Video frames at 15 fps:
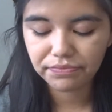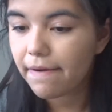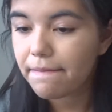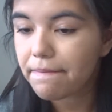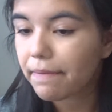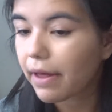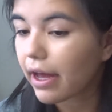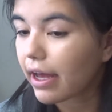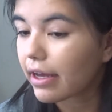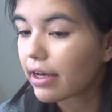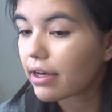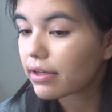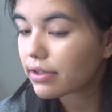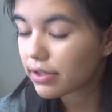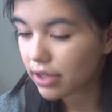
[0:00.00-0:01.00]

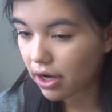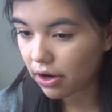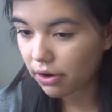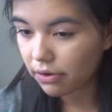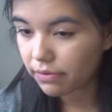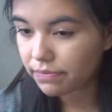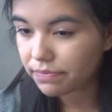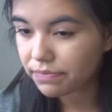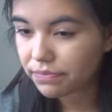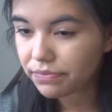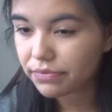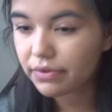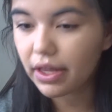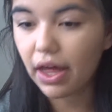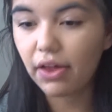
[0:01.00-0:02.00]
Okay, so
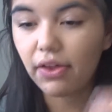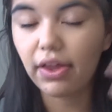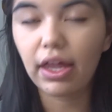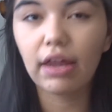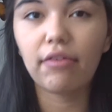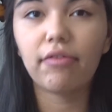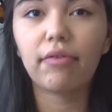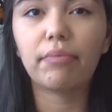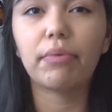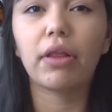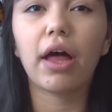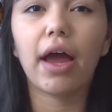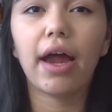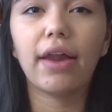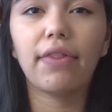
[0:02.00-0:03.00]
now that I've
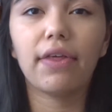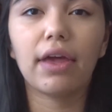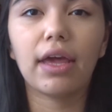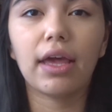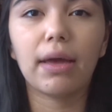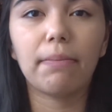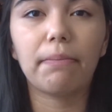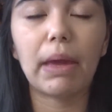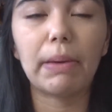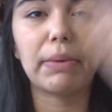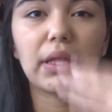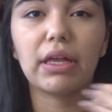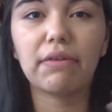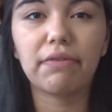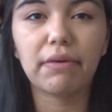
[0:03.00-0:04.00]
applied the
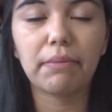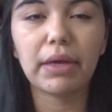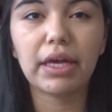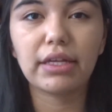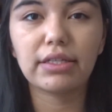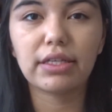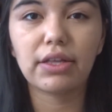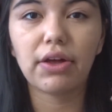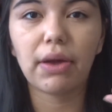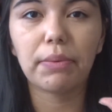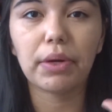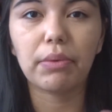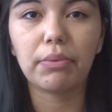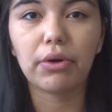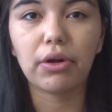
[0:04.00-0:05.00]
Maybelline Fit Me Concealer, I'm
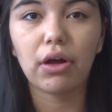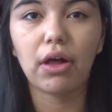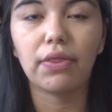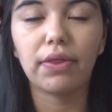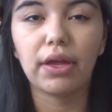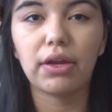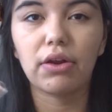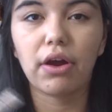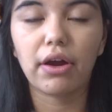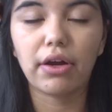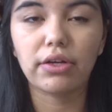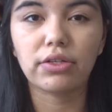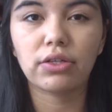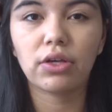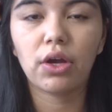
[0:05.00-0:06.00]
going to put on the
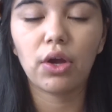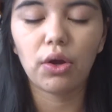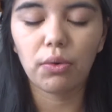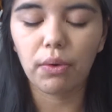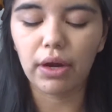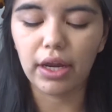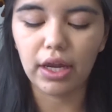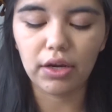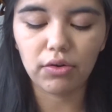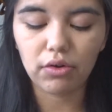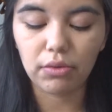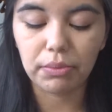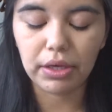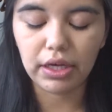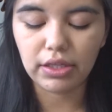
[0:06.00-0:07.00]
NARS Radiant
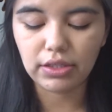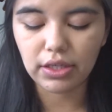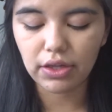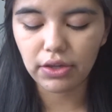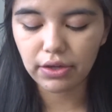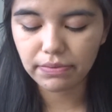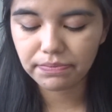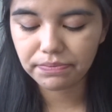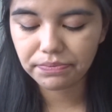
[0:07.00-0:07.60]
Creamy Concealer.